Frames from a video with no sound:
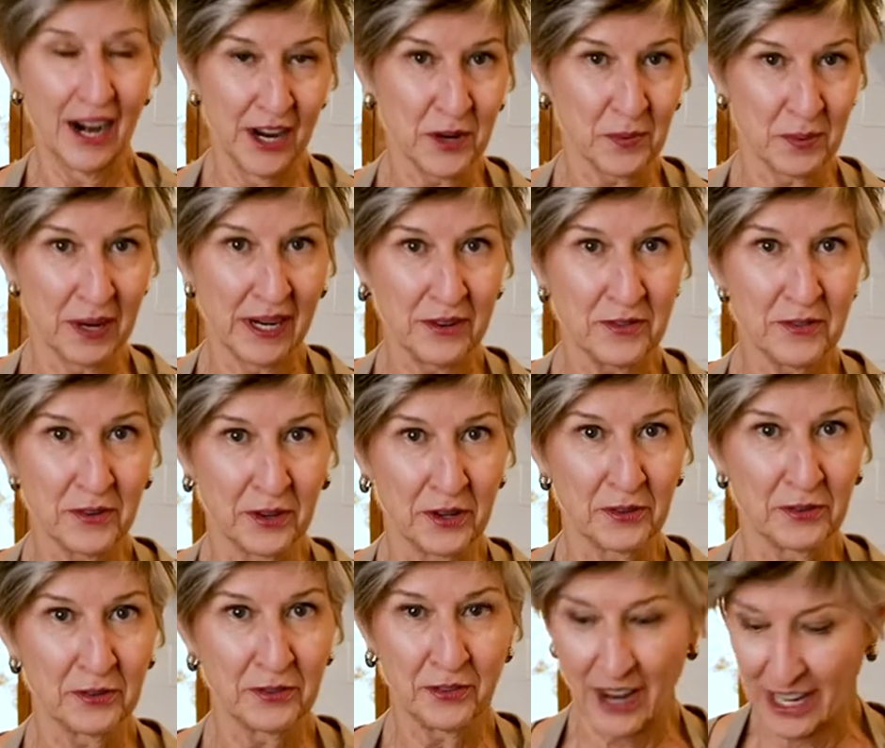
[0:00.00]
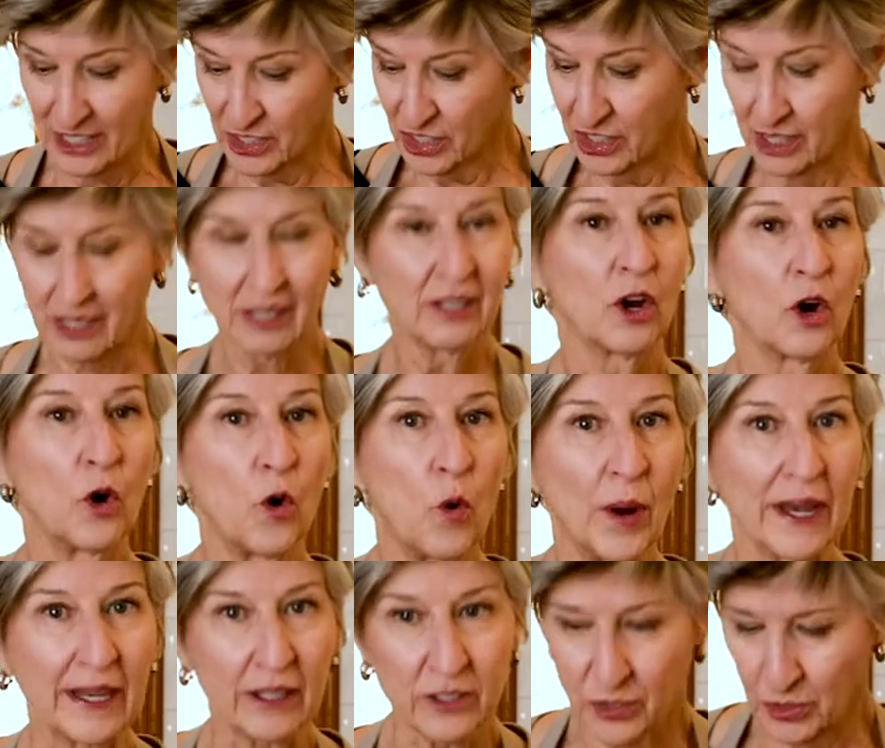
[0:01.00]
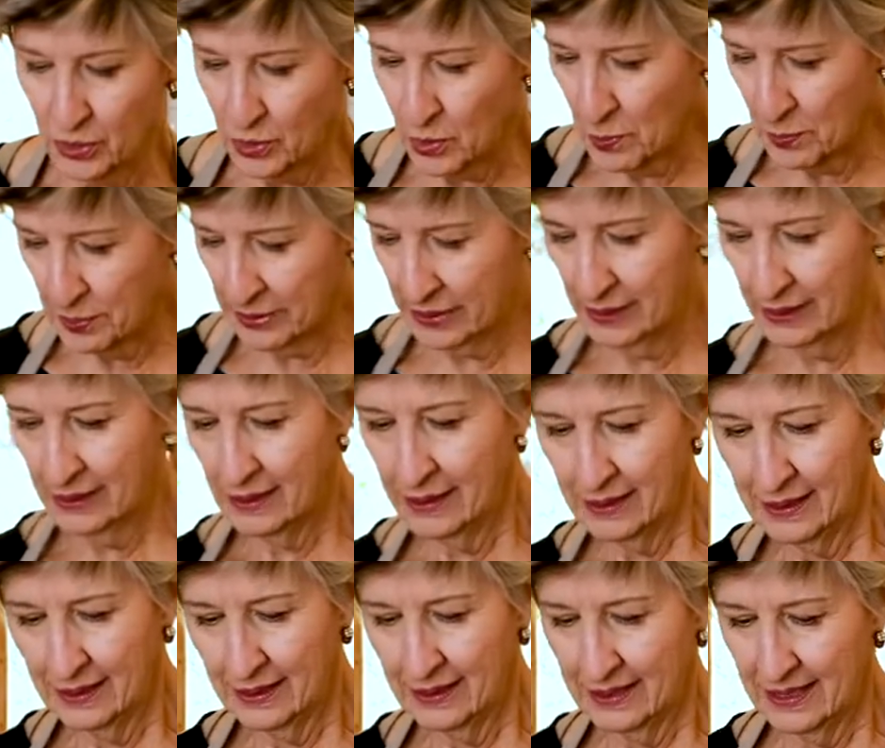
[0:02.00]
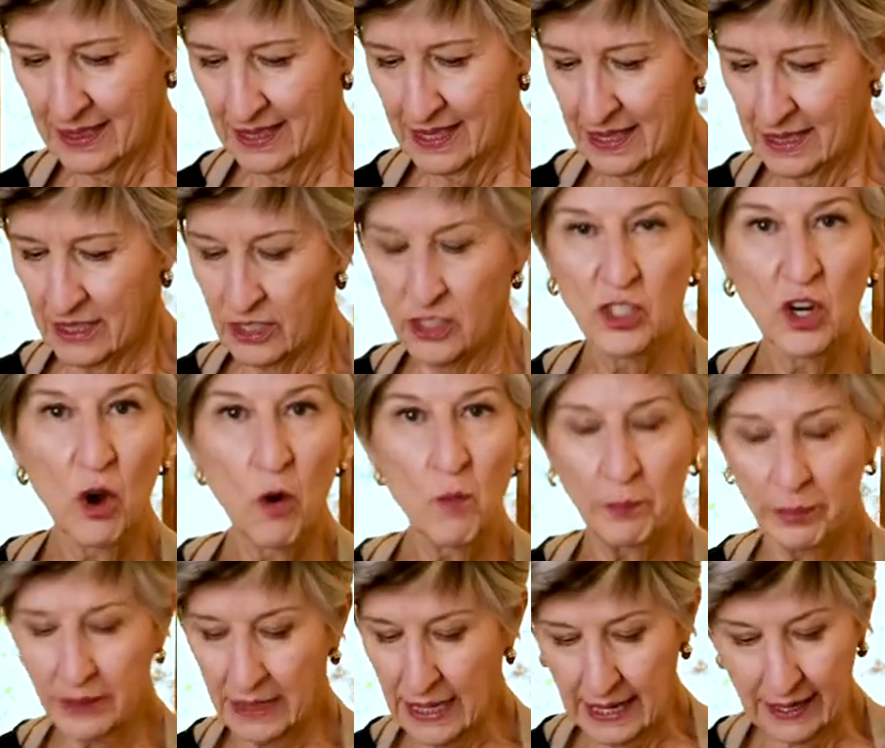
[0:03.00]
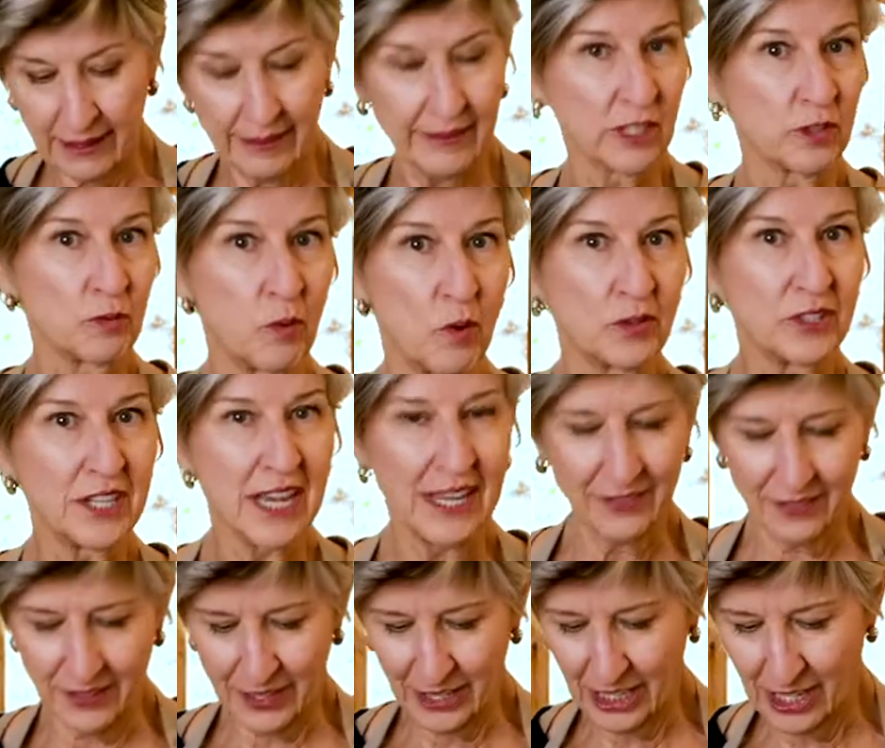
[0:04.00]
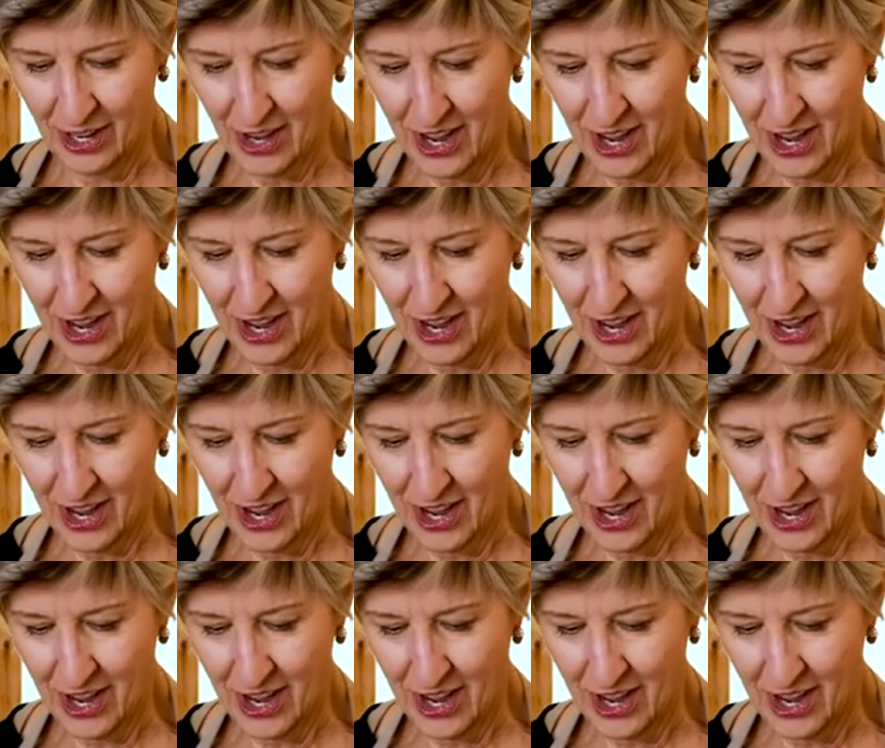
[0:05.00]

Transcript: Are you ready for a fresh, quick soup? Don't blink, this won't take very